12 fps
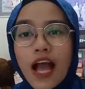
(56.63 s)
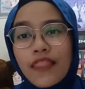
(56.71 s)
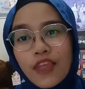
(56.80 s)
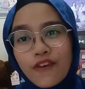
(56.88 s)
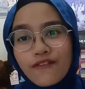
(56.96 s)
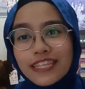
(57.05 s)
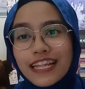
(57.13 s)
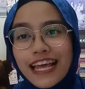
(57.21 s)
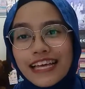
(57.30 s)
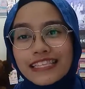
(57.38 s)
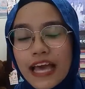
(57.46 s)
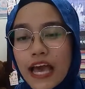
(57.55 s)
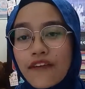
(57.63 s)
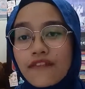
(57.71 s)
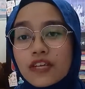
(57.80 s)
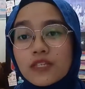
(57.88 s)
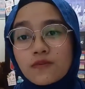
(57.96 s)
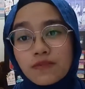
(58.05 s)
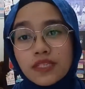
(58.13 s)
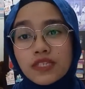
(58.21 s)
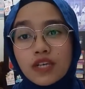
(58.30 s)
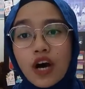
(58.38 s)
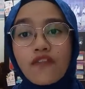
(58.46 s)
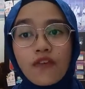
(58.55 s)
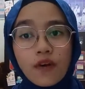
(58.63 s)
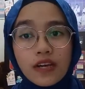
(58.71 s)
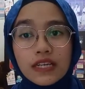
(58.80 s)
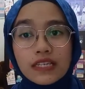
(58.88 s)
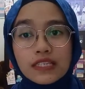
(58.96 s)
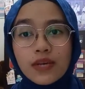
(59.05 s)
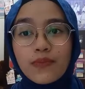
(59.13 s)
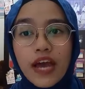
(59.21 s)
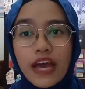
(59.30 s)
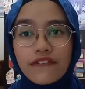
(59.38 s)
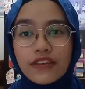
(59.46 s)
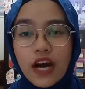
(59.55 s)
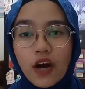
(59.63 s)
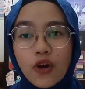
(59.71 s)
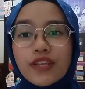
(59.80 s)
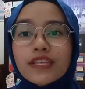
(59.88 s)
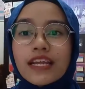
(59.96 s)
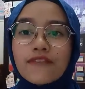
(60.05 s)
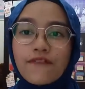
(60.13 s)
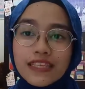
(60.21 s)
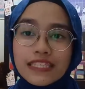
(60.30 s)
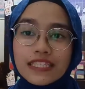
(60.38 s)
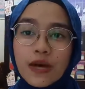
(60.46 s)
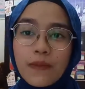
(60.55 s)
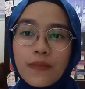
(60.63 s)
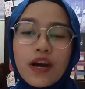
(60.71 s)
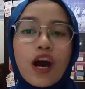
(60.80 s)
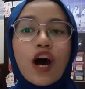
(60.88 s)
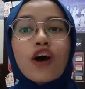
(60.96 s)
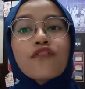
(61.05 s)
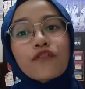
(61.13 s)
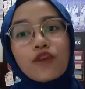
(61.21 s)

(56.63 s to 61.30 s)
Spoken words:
Nevertheless, every species of organism have their own fixed number of